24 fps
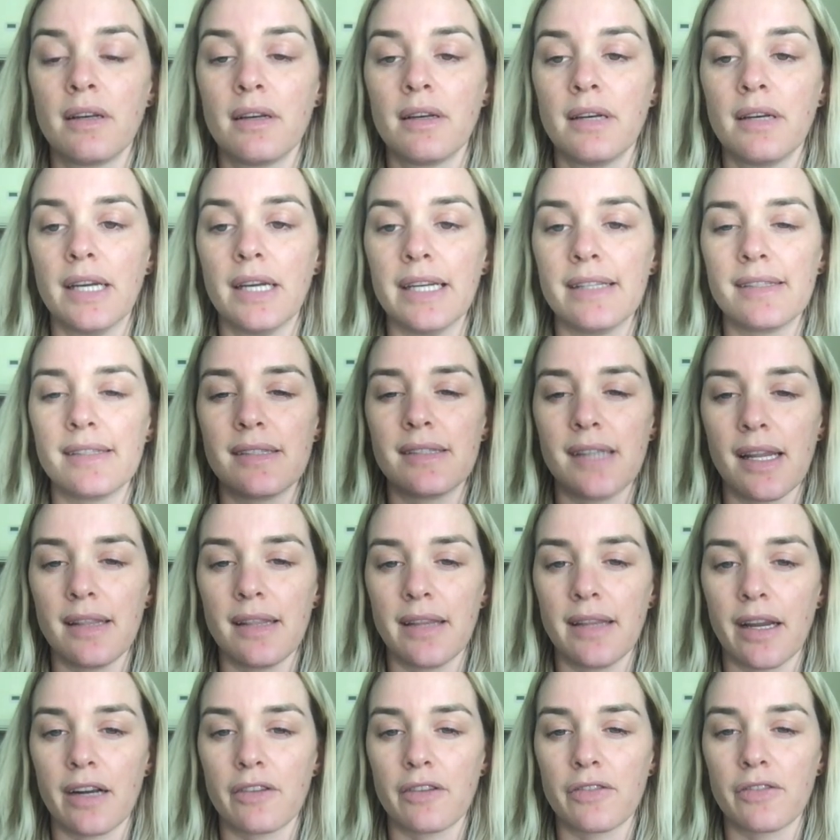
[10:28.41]
It stayed
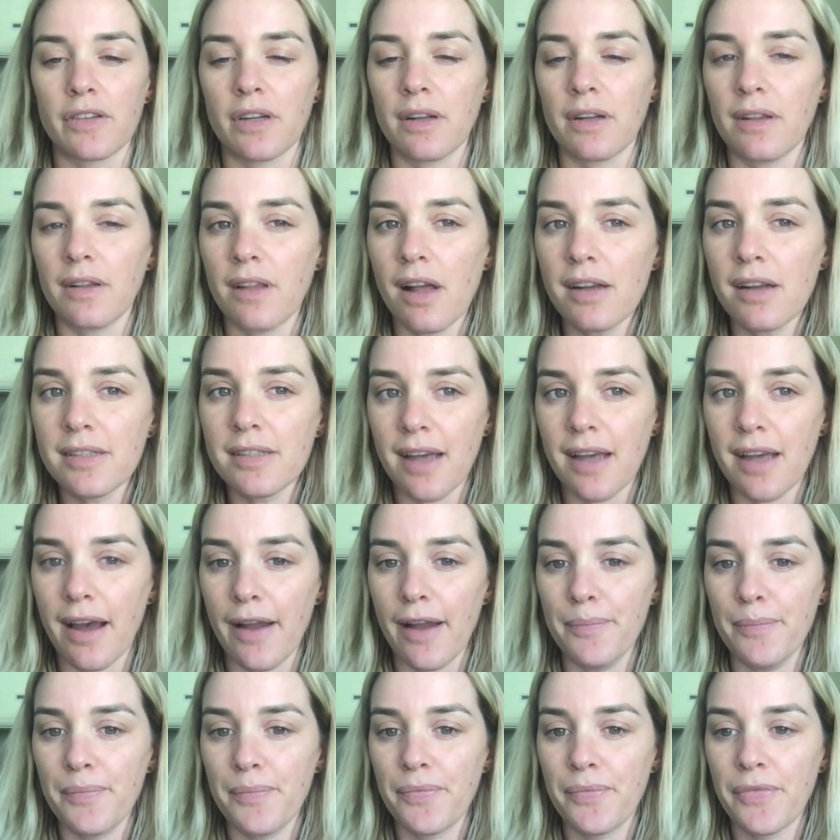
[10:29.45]
there for a long
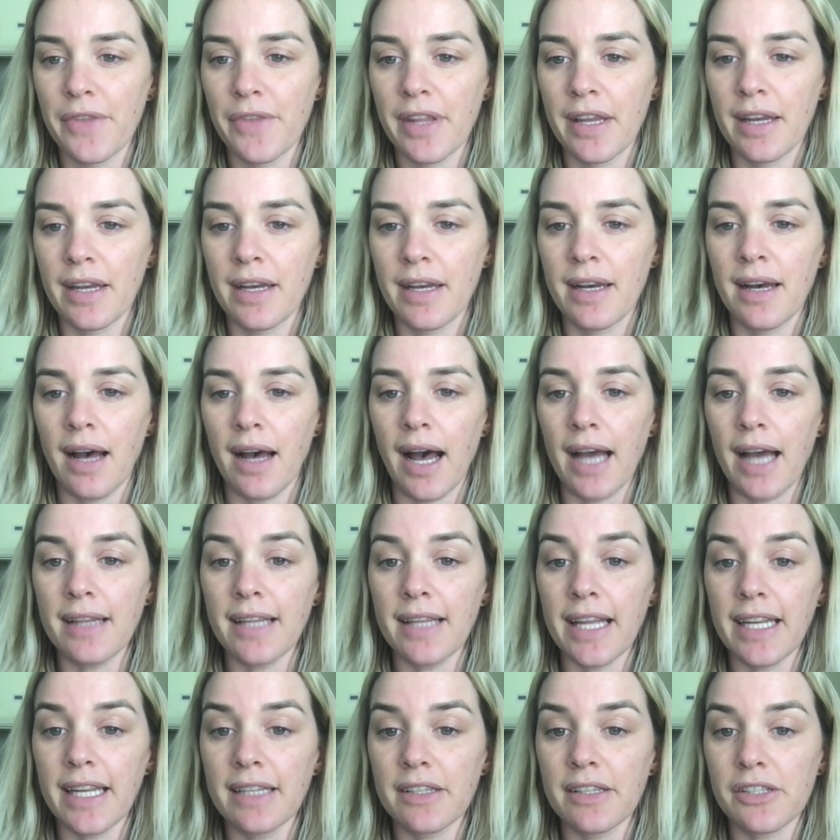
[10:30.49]
time,
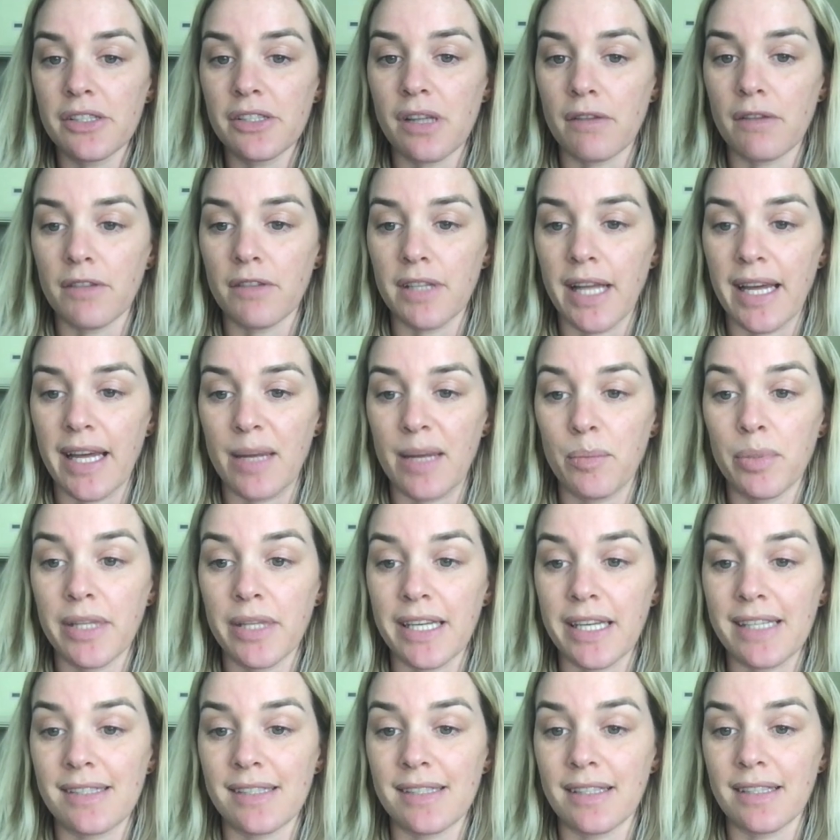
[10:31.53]
highlighting the shovel I had
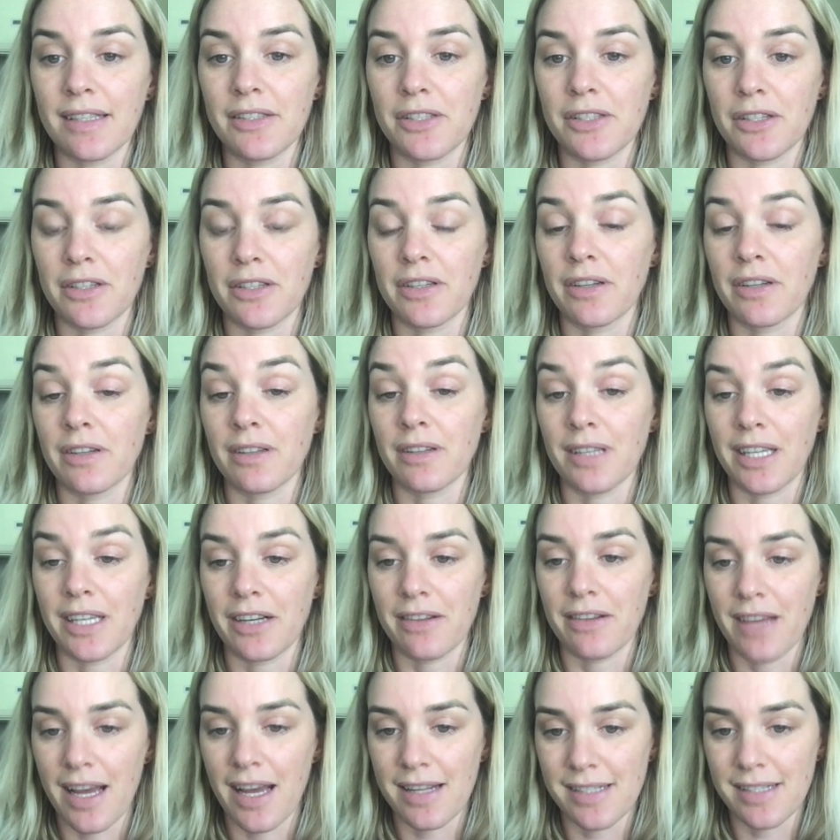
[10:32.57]
placed in the dirt
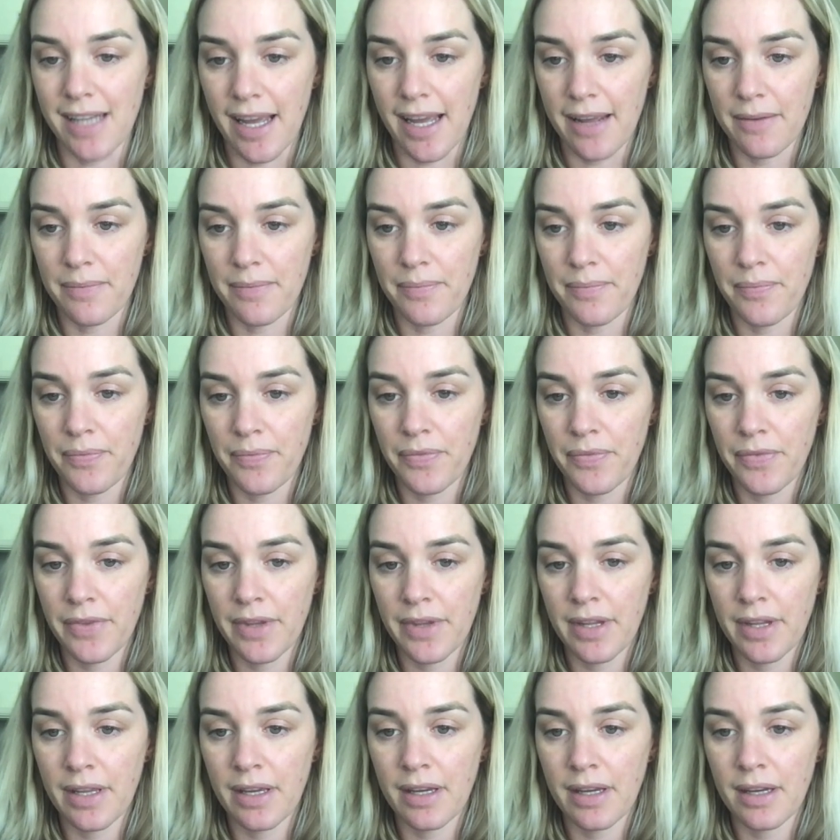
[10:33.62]
earlier that day.
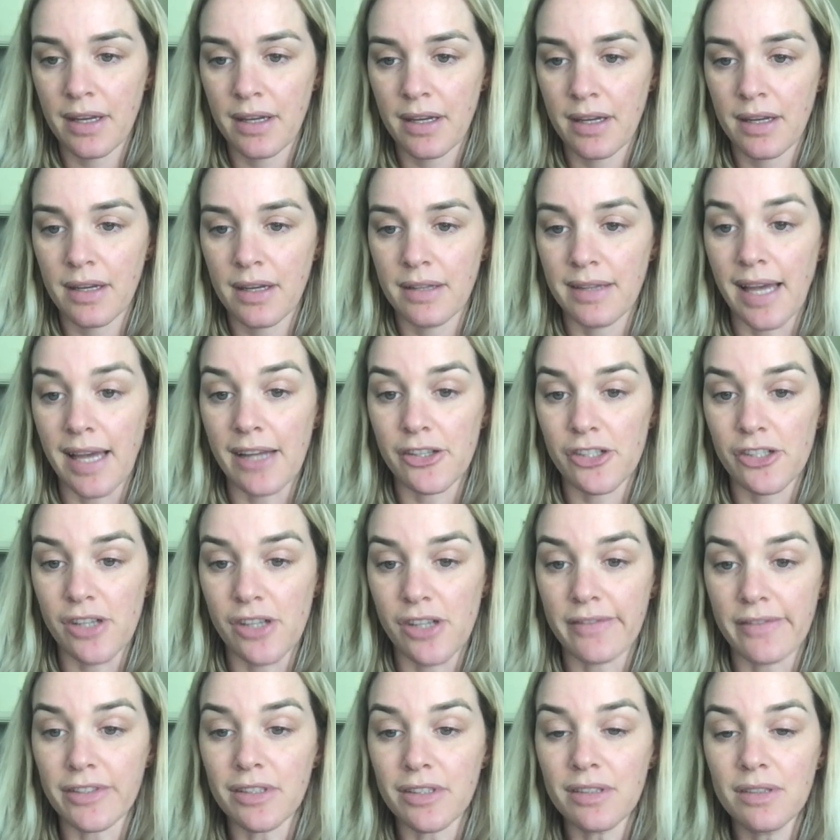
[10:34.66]
That
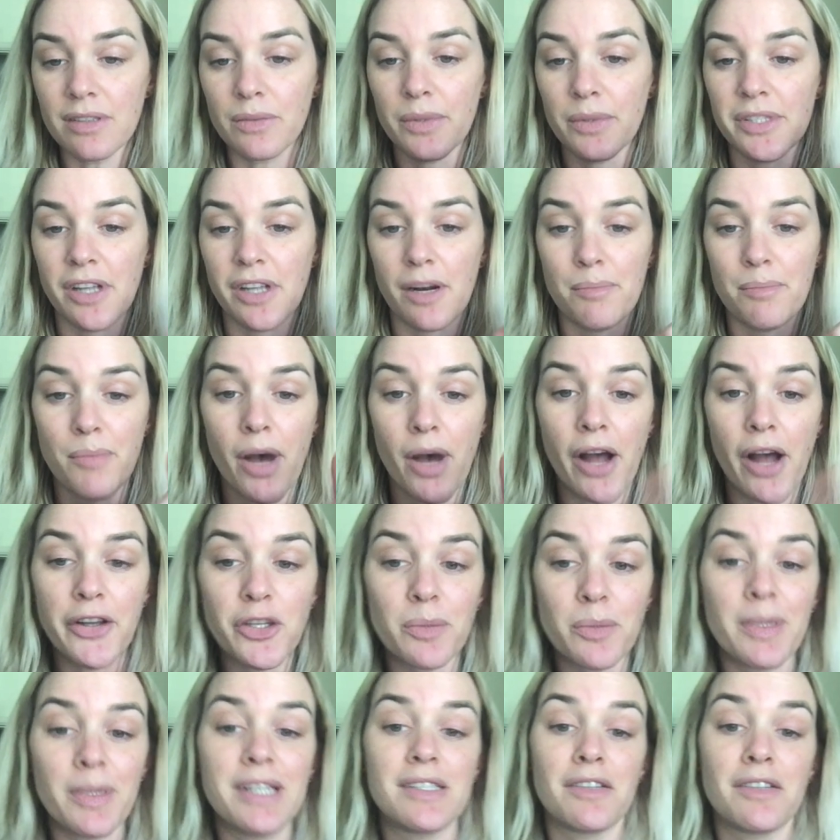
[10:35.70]
shovel was our
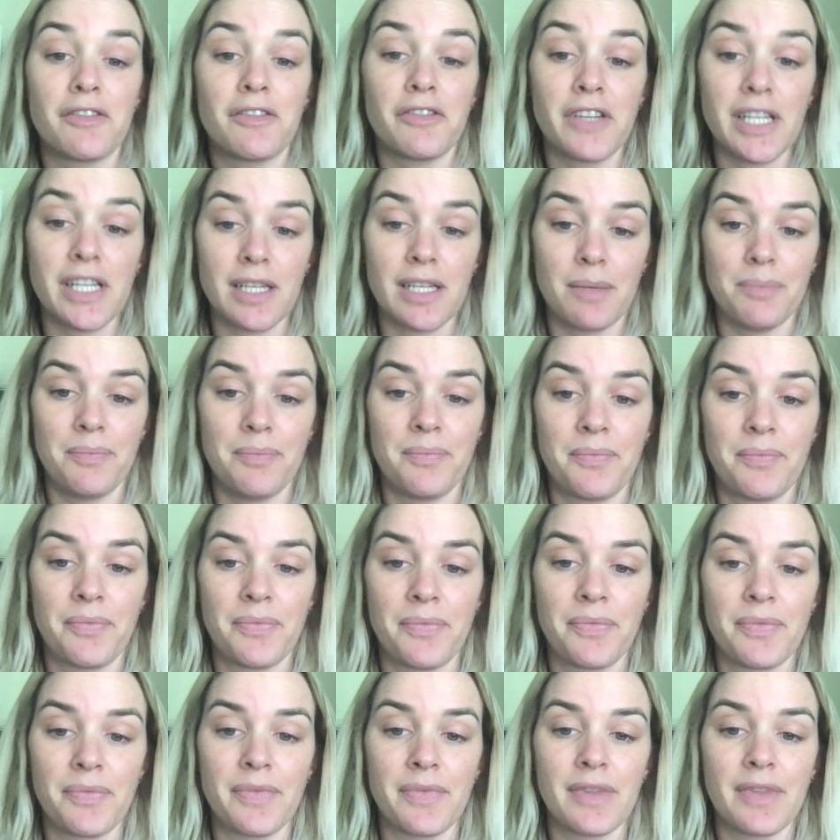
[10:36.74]
monument to freedom,
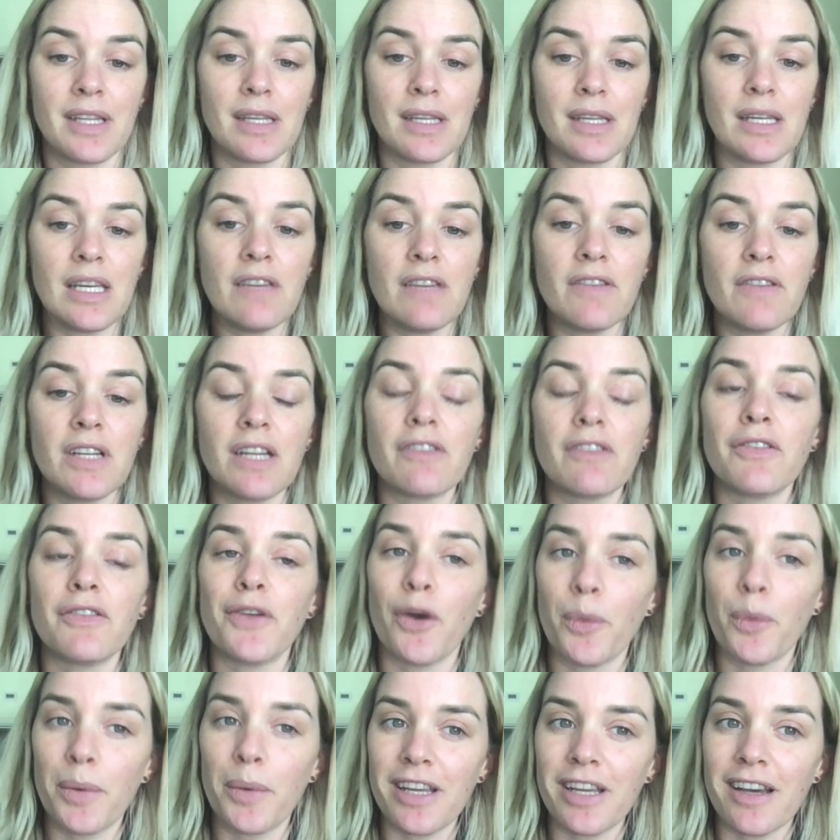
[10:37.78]
even if
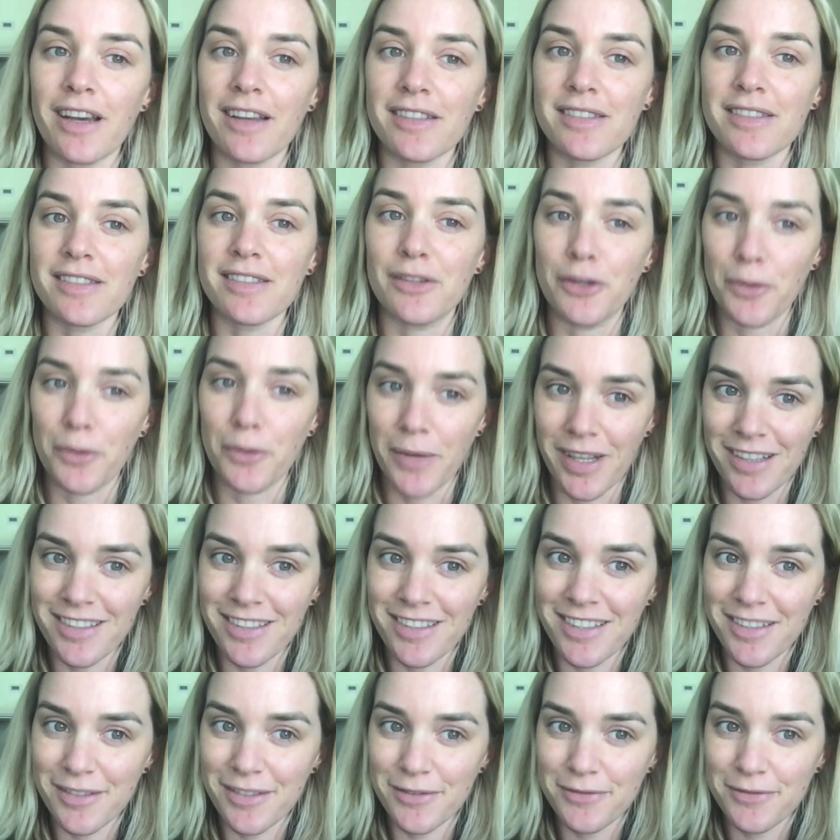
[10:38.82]
nobody else knew
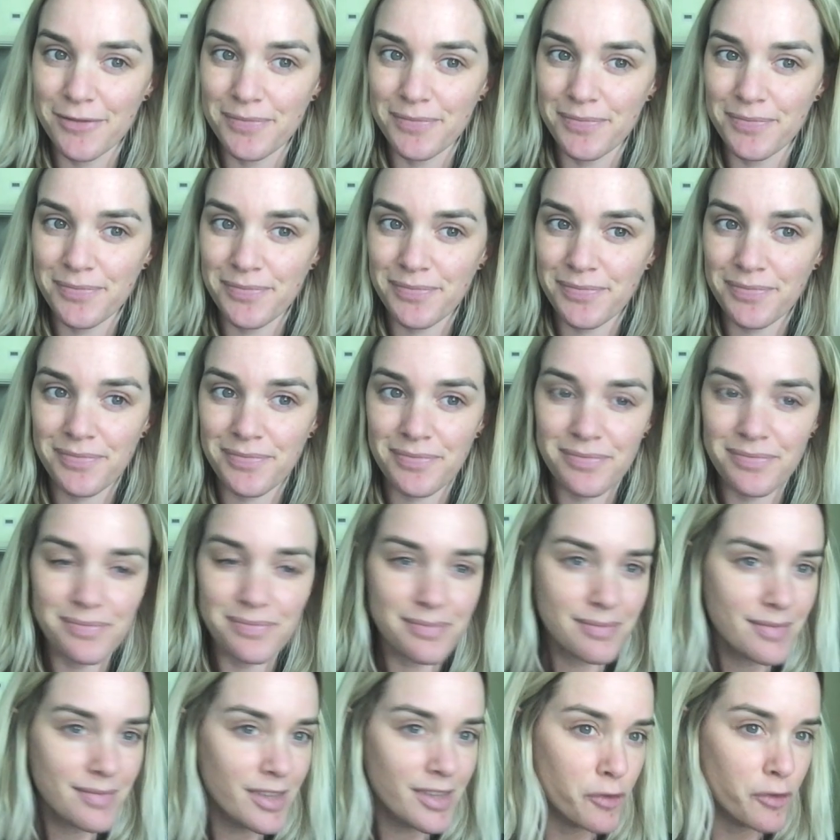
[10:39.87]
it.
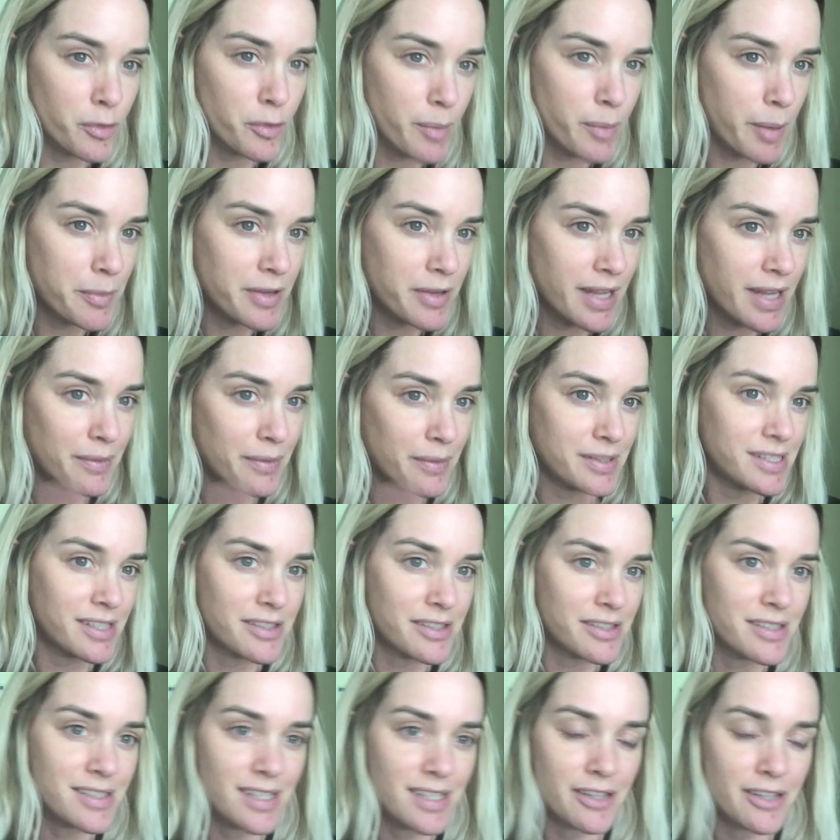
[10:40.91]
Remember, that was
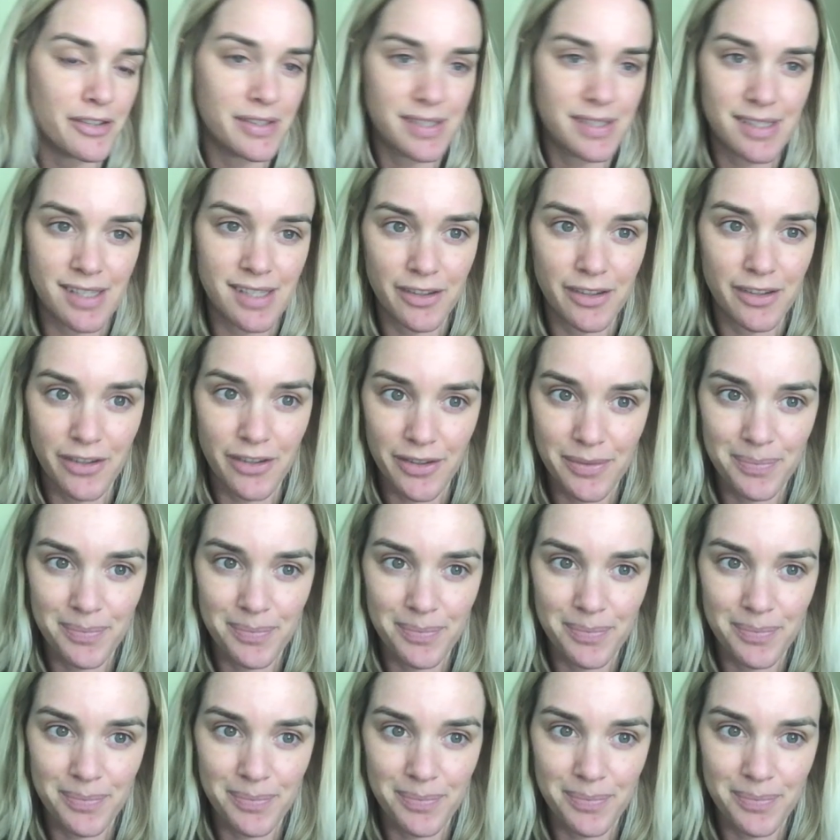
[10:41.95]
their secret signal.